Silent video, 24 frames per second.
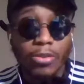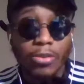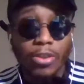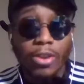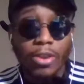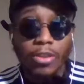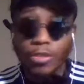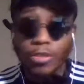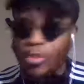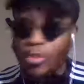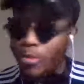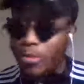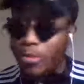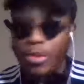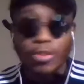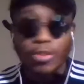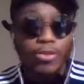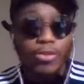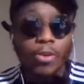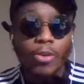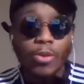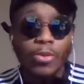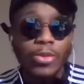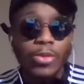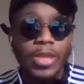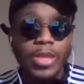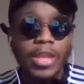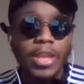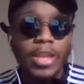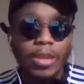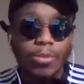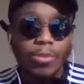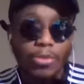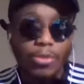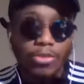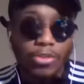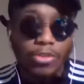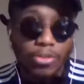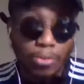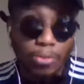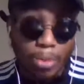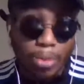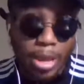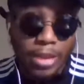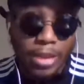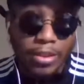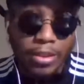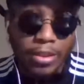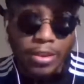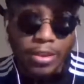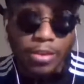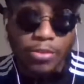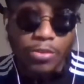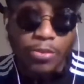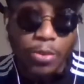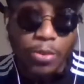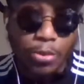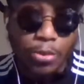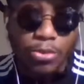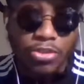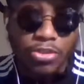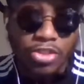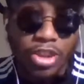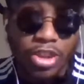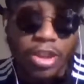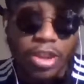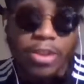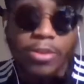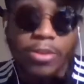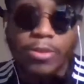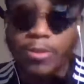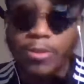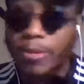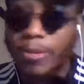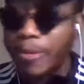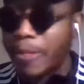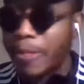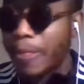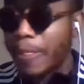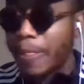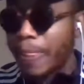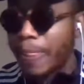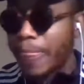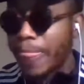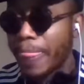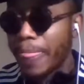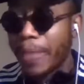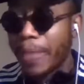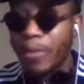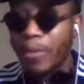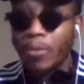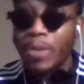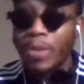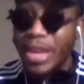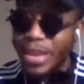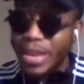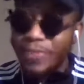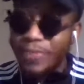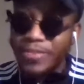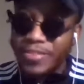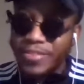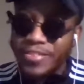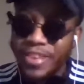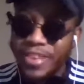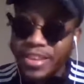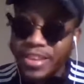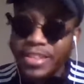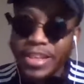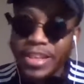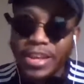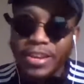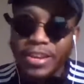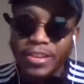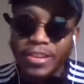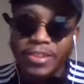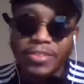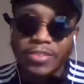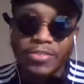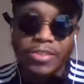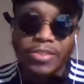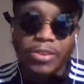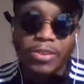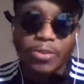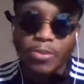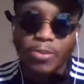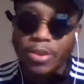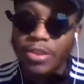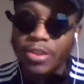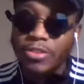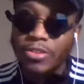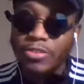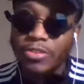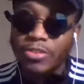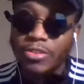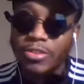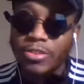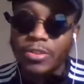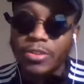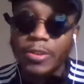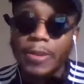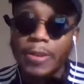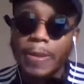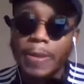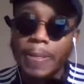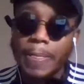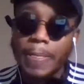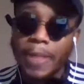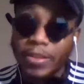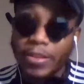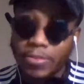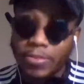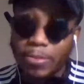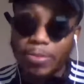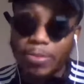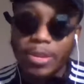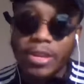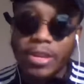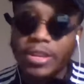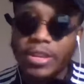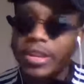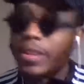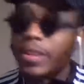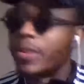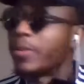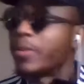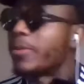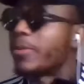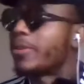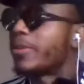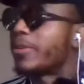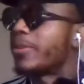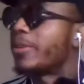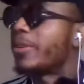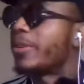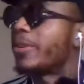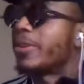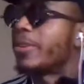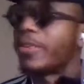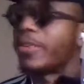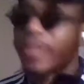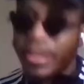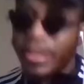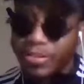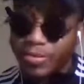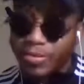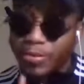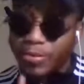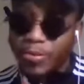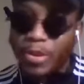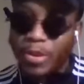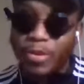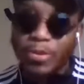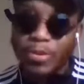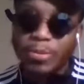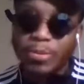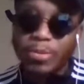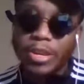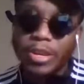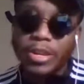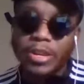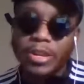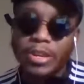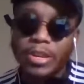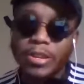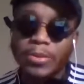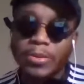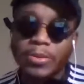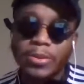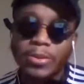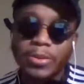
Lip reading: During this whole thing, he was expecting his first child. We have to take that in consideration. That's a big deal. That's a very big deal.